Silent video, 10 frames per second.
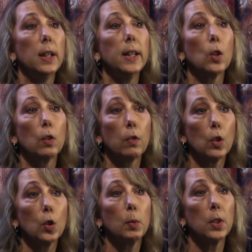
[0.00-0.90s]

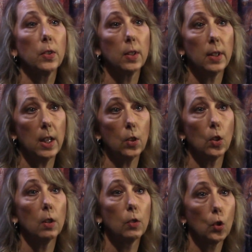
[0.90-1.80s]
irreversible cessation
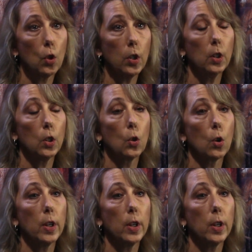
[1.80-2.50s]
of circulatory